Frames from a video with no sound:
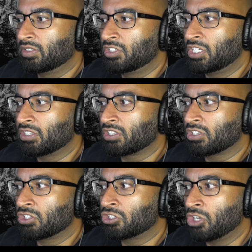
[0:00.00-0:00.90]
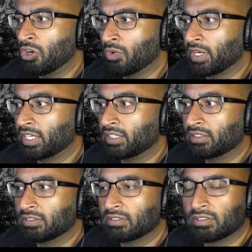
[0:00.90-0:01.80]
Jesus is
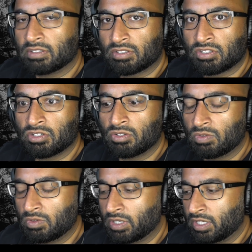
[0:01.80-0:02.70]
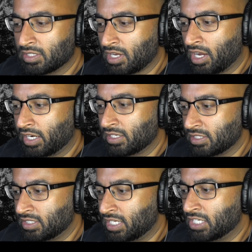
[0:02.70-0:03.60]
showing to his
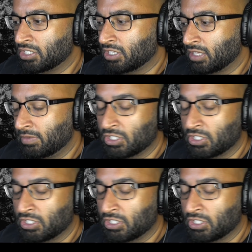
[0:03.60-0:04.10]
audience and teaching to them,